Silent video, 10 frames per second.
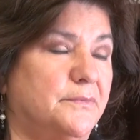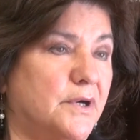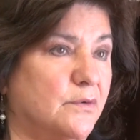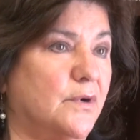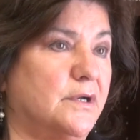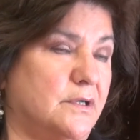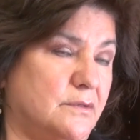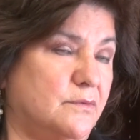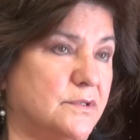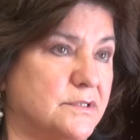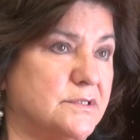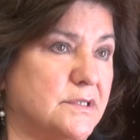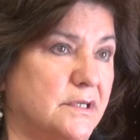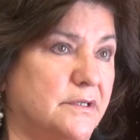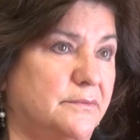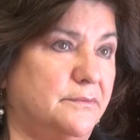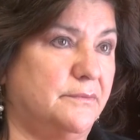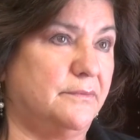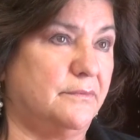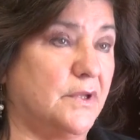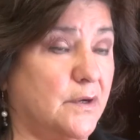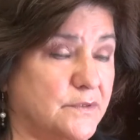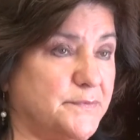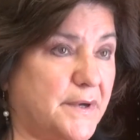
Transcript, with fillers: marijuana was uh, law was